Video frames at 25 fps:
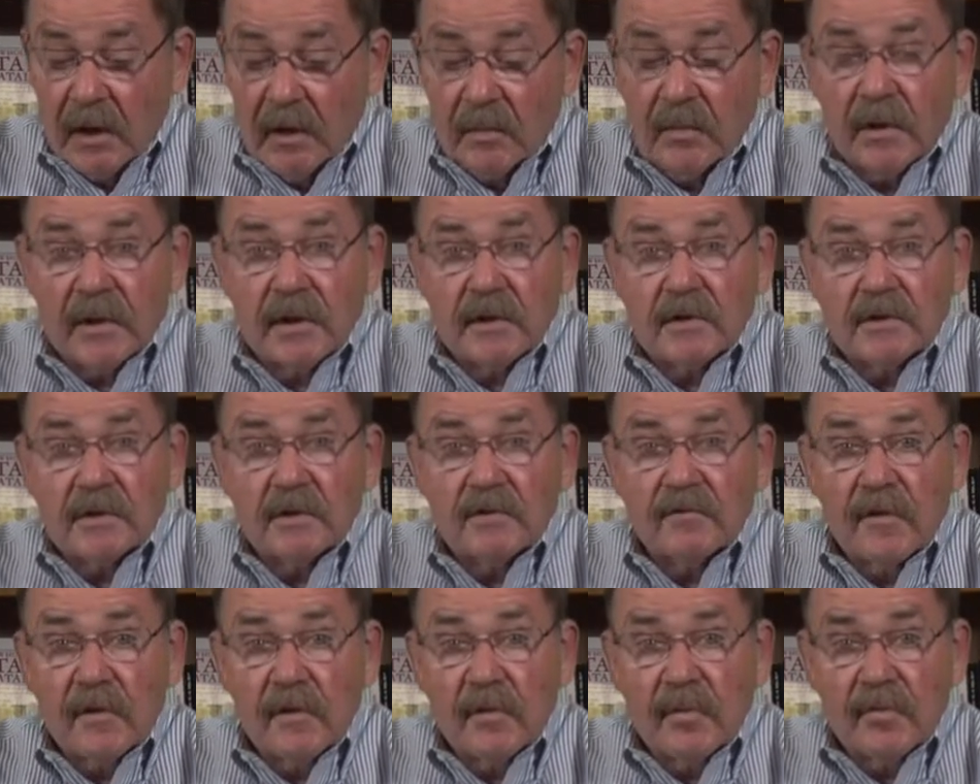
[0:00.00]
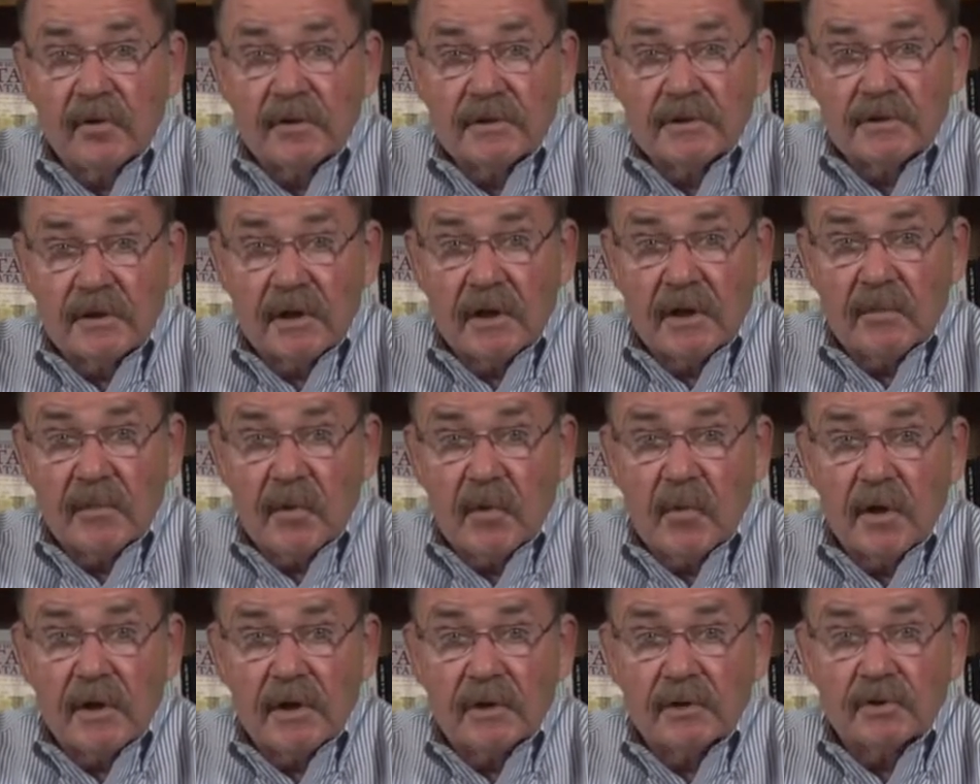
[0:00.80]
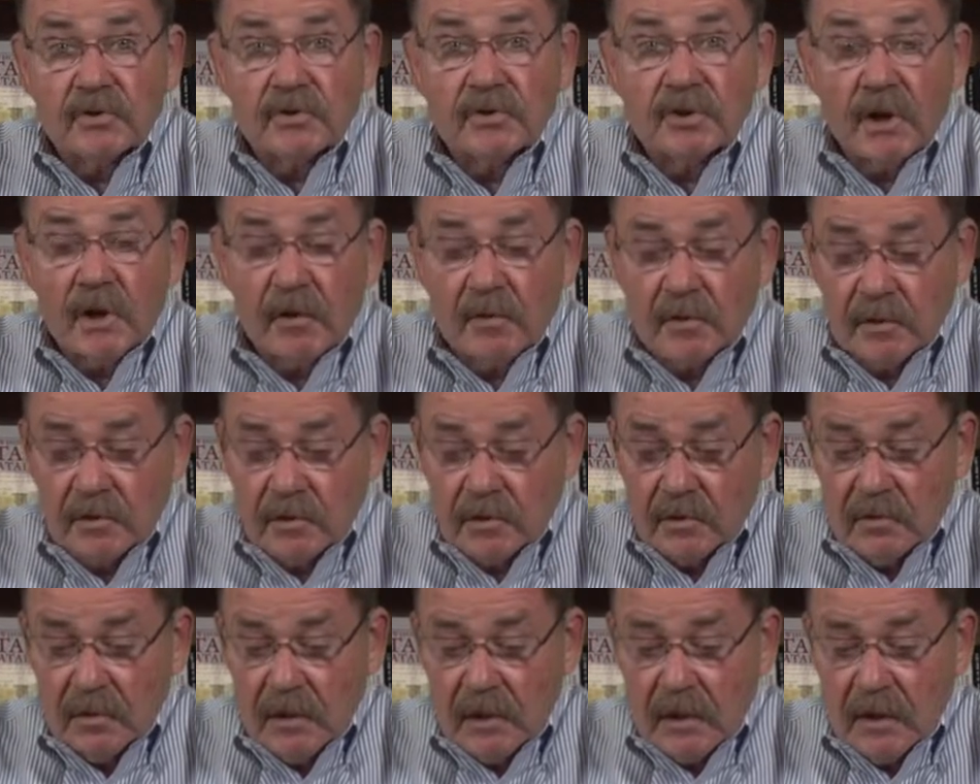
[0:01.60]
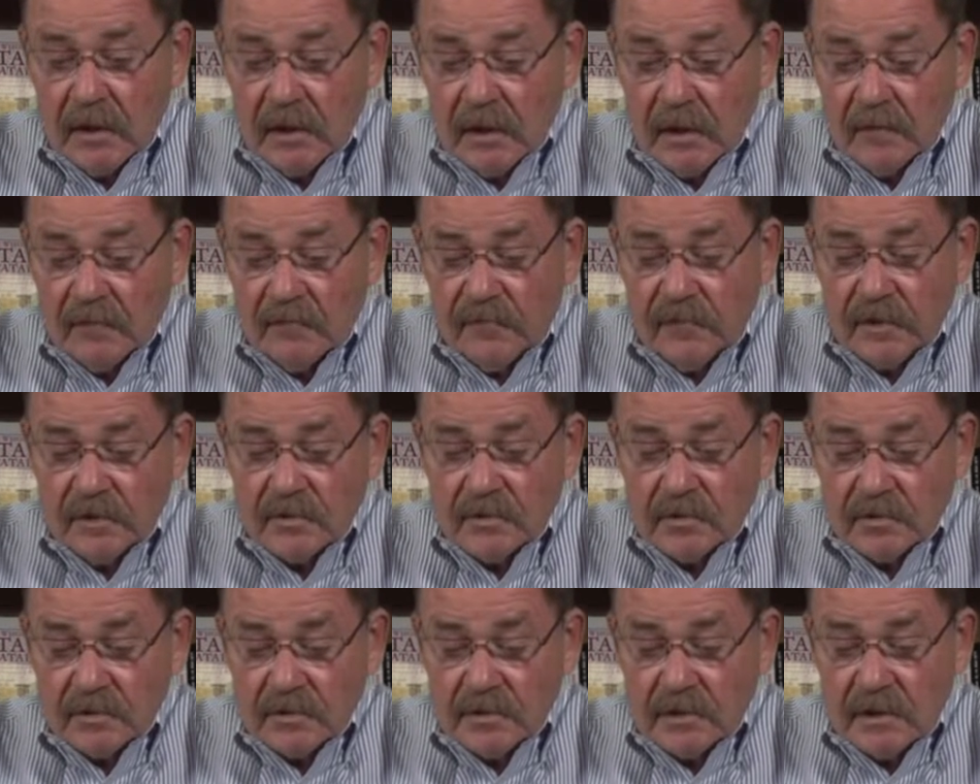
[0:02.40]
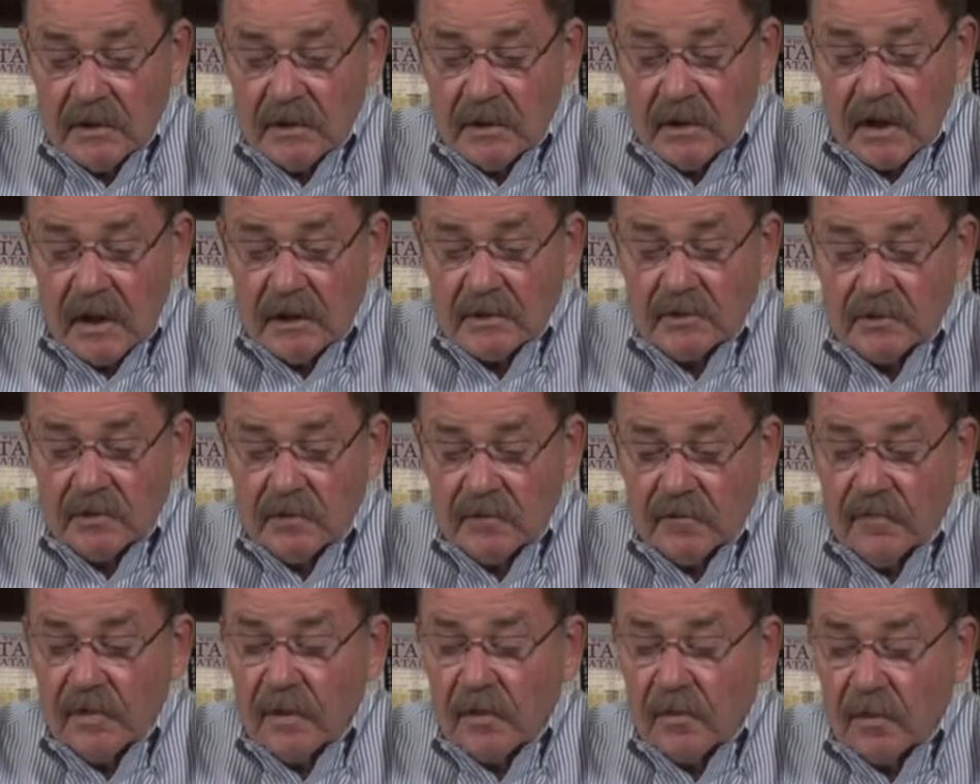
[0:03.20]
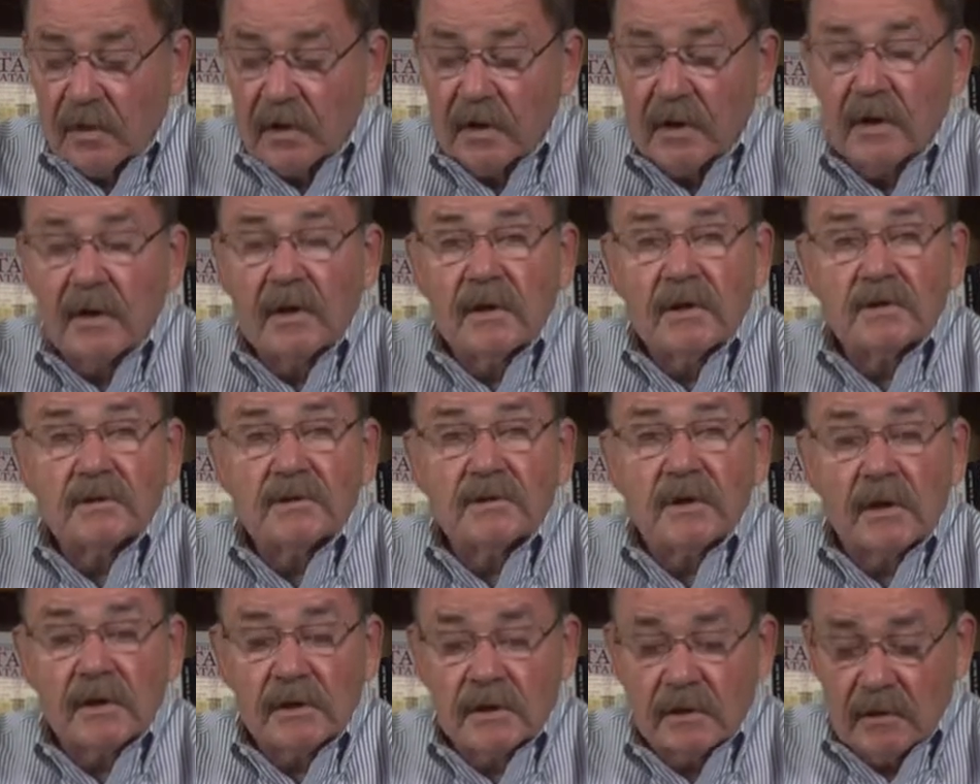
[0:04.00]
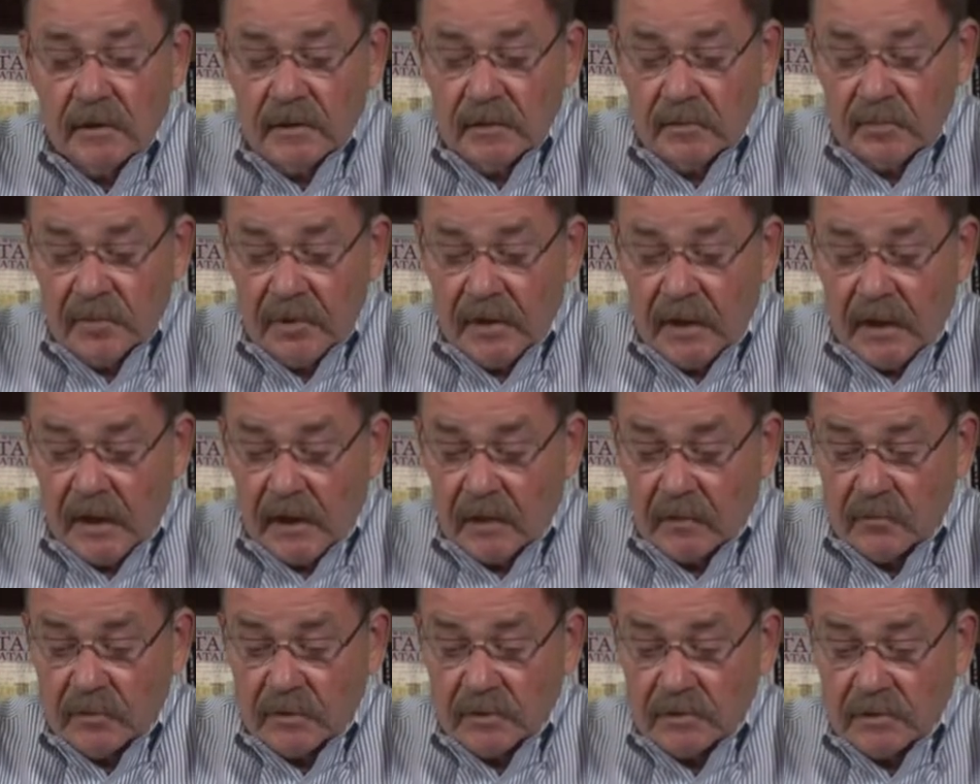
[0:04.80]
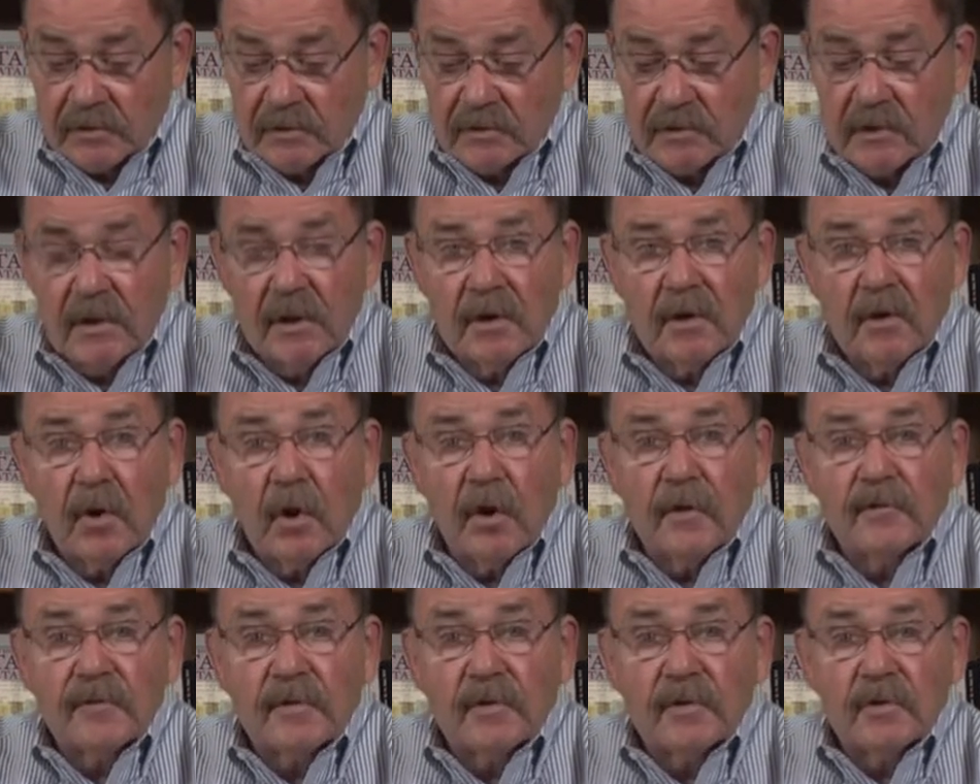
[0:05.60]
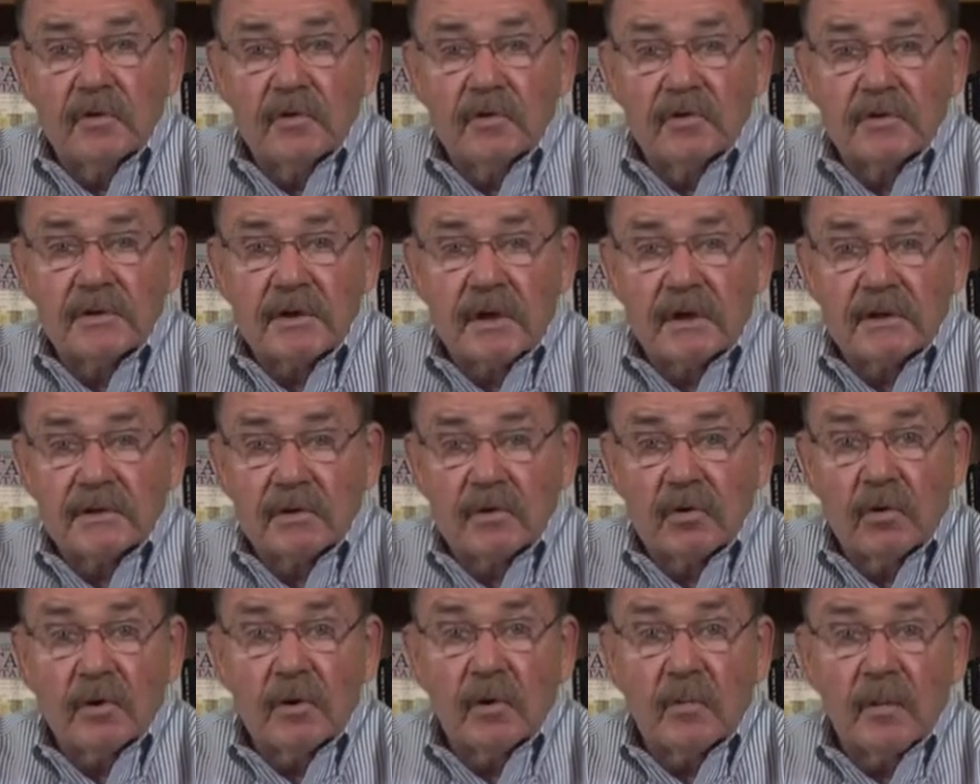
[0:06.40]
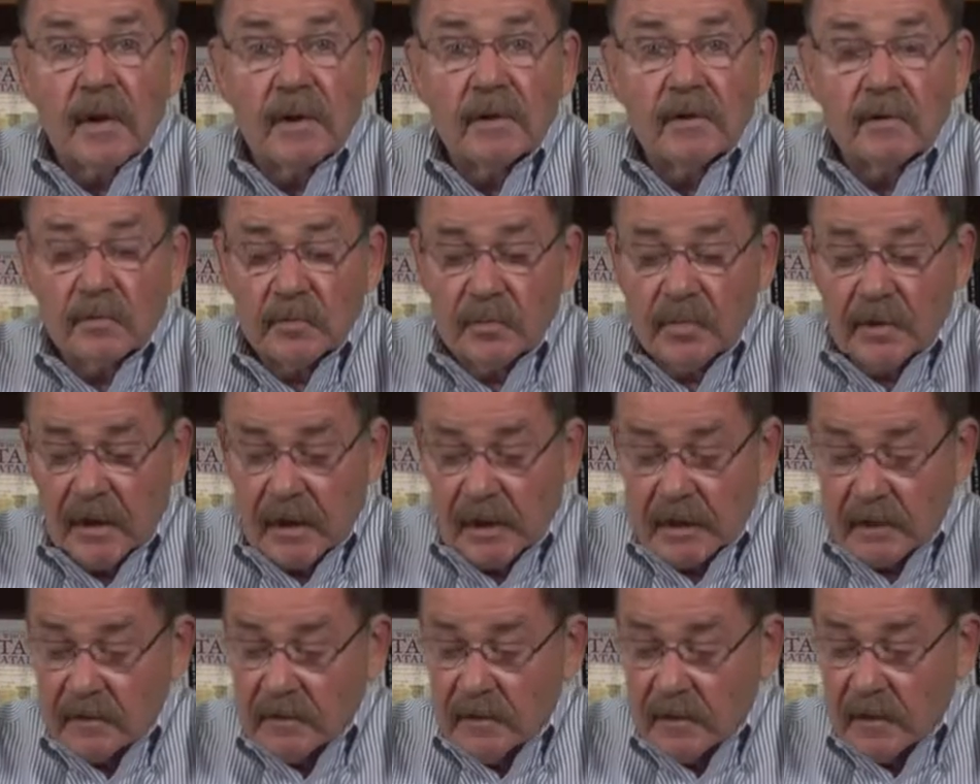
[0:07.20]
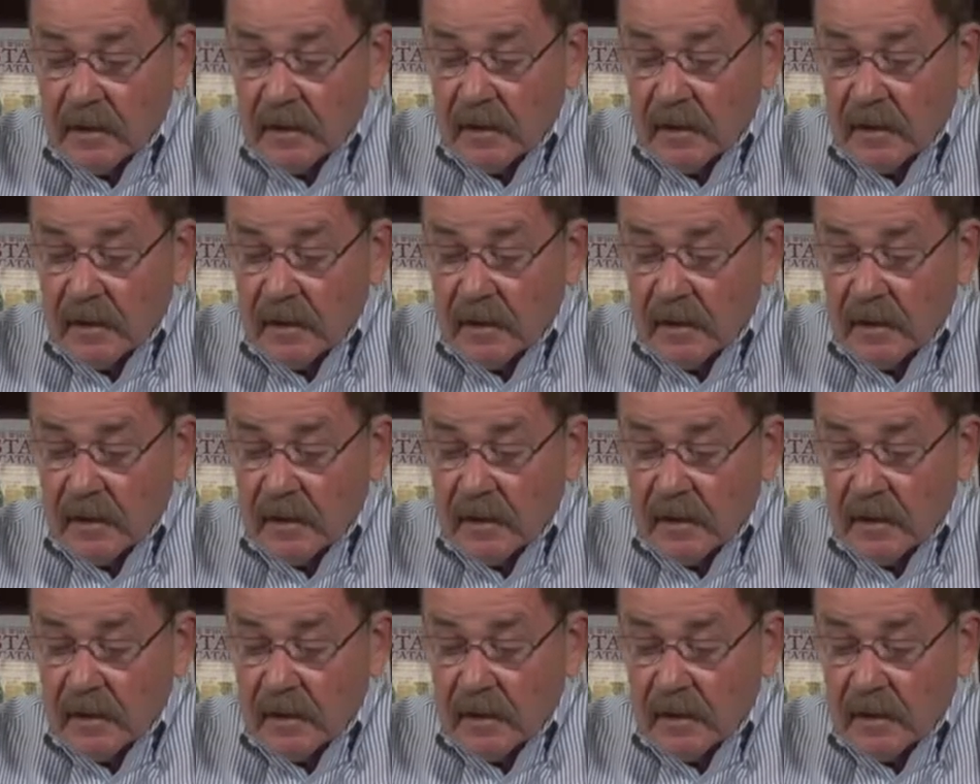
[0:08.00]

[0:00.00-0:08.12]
But it's a very pretty stamp I wanted to share with you. It features the Echeveria succulent plant, which is often used as an ornamental plant.